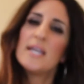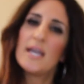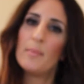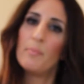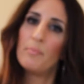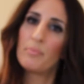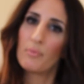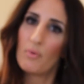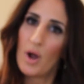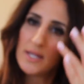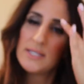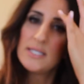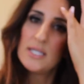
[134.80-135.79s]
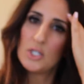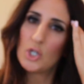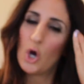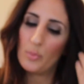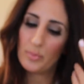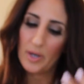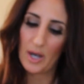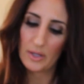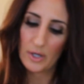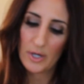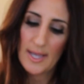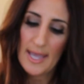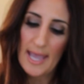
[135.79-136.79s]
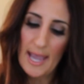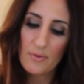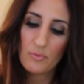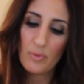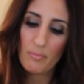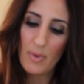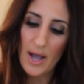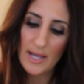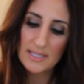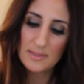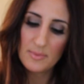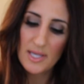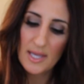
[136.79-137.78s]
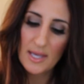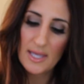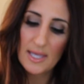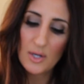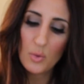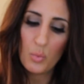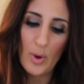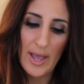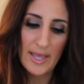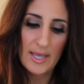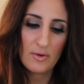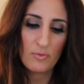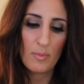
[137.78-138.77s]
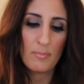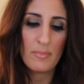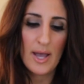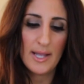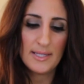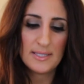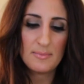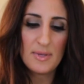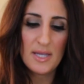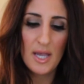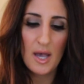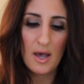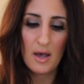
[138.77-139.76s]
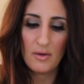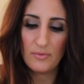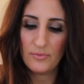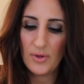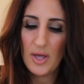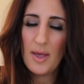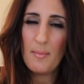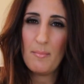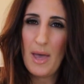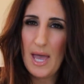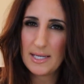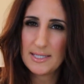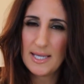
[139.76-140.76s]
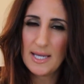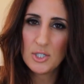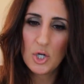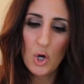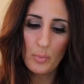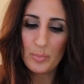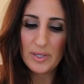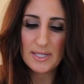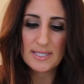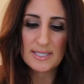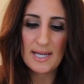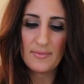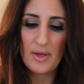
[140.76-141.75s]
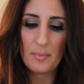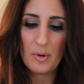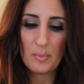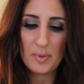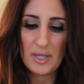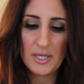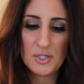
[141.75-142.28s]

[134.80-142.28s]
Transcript: like a bronzy taupe color. It reminds me, in a way, it reminds me of MAC Satin Taupe, but it doesn't have that purpley